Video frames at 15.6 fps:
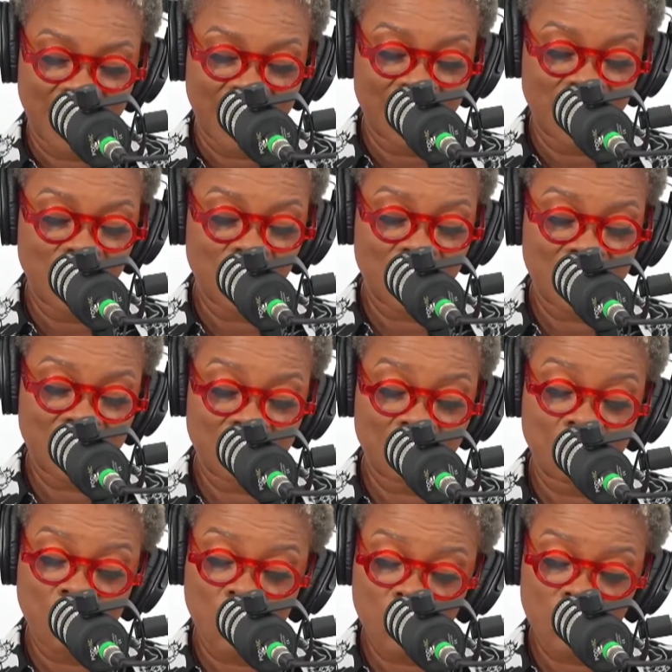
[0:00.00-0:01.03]
and knew that the
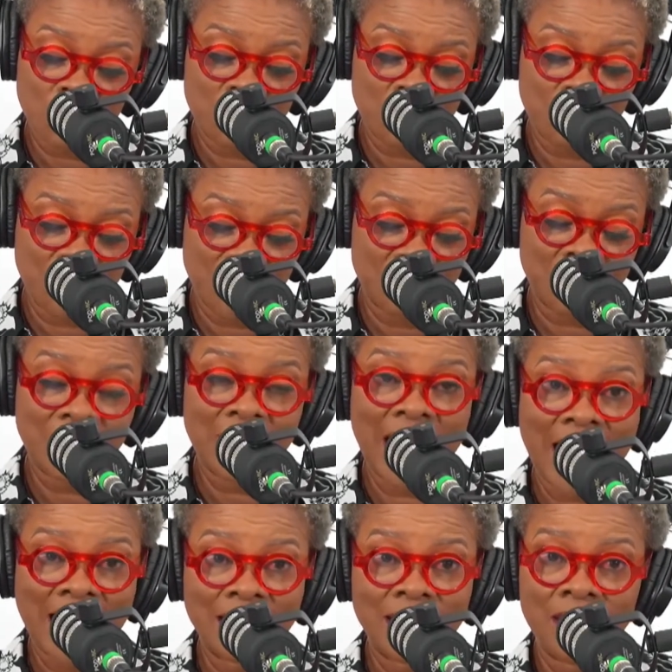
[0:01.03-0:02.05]
vote of the people
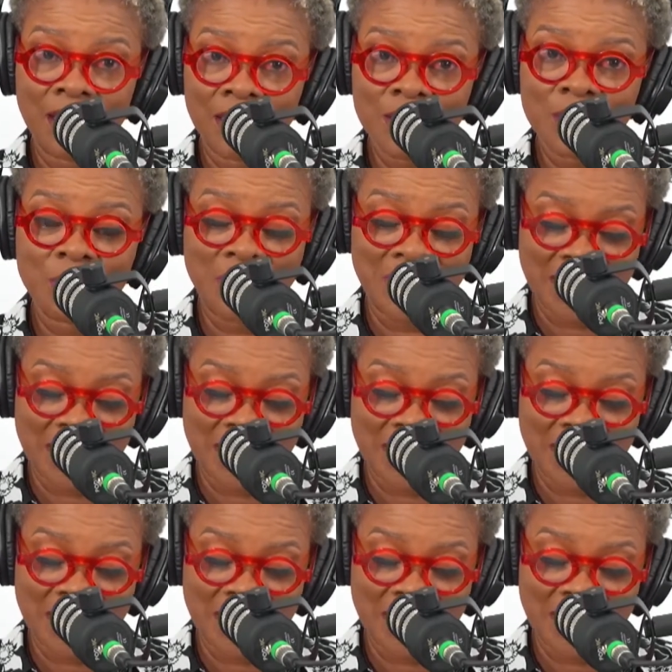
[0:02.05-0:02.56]
had not